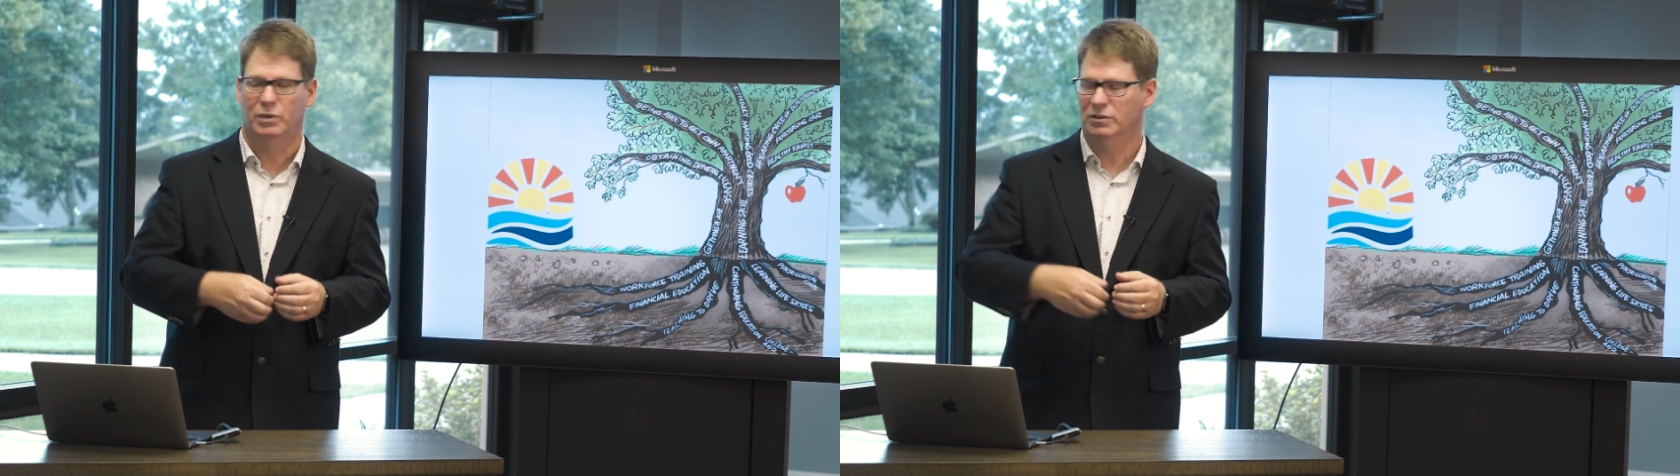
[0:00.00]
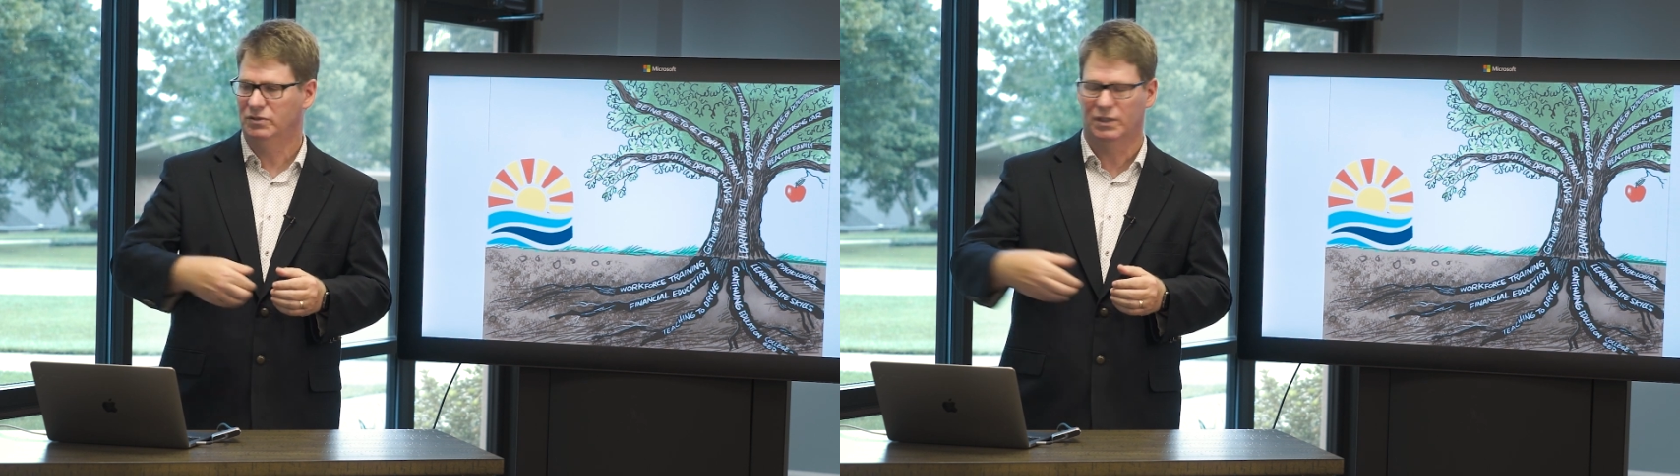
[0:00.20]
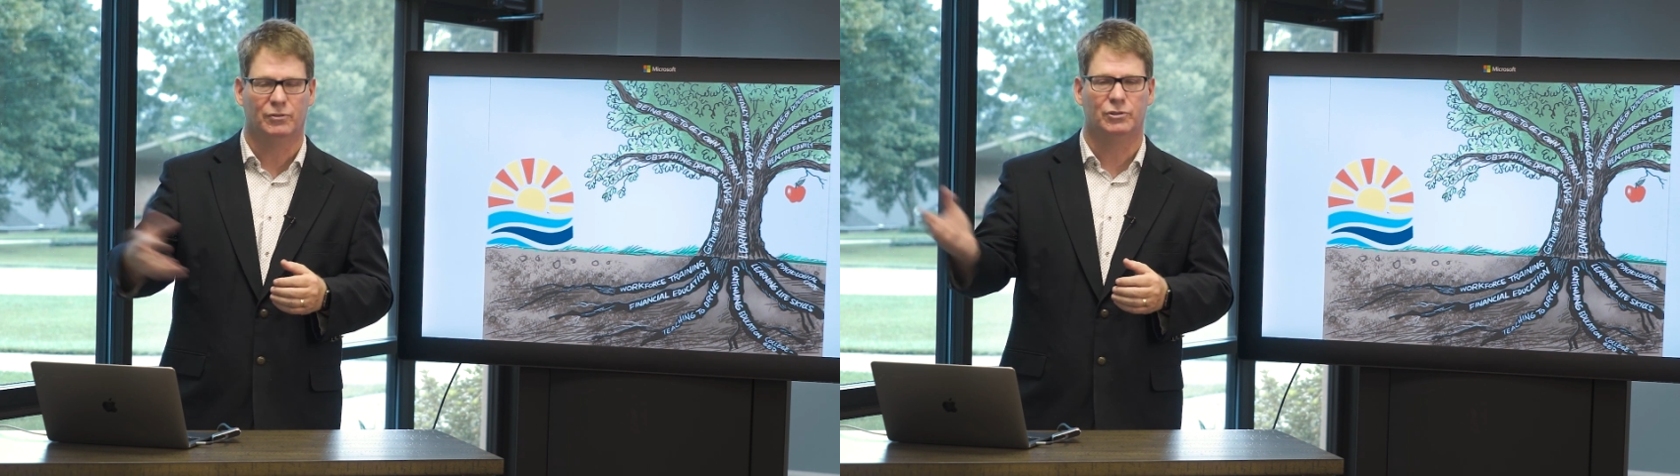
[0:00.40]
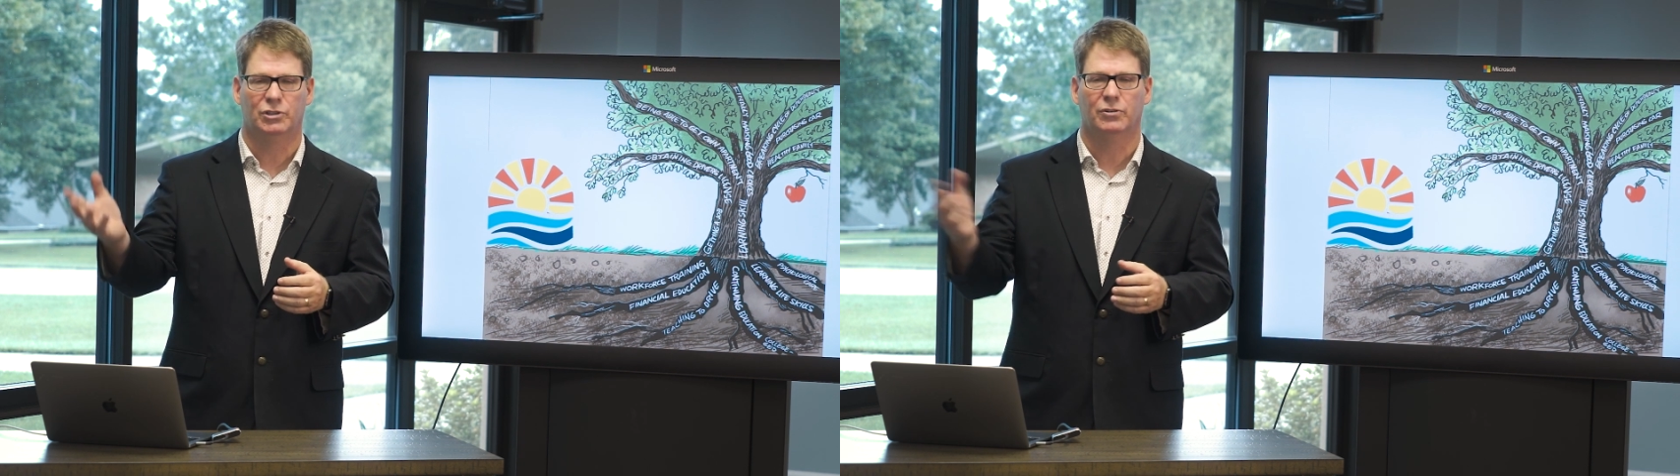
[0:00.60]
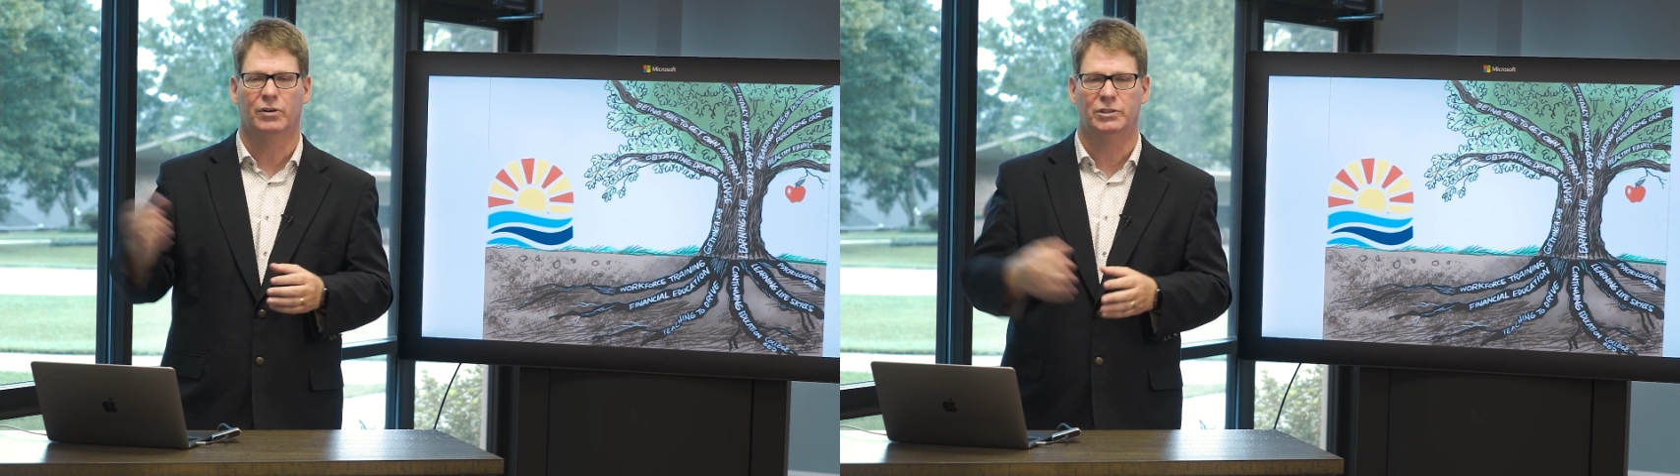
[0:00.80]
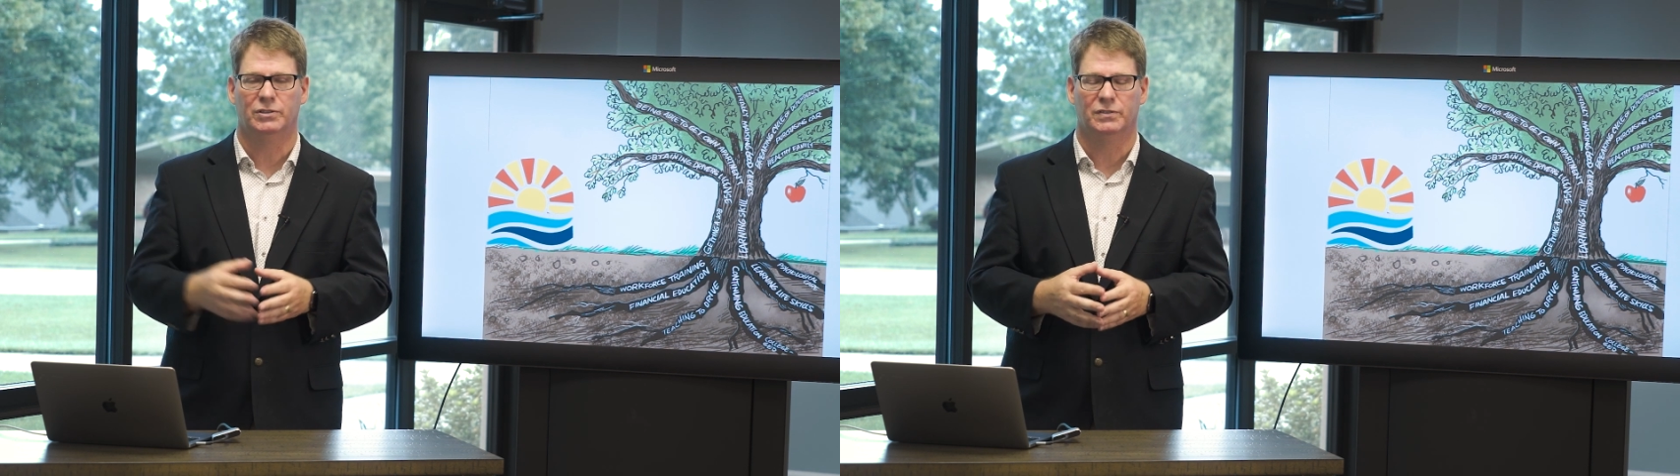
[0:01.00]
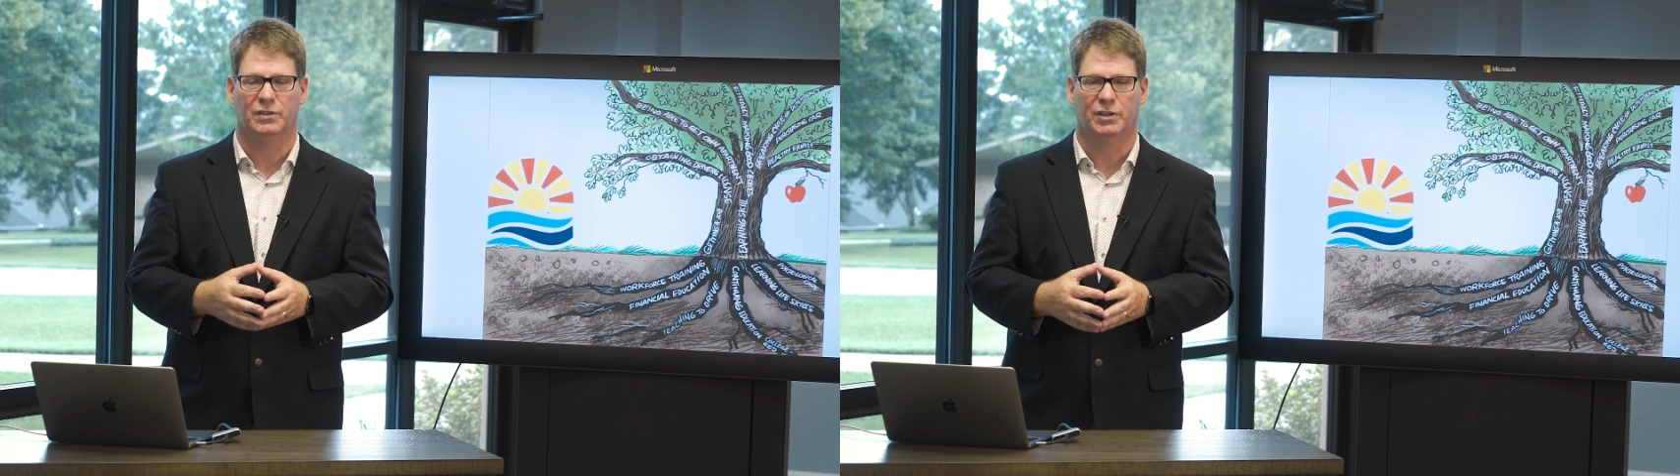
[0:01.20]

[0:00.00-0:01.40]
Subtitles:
but several generations to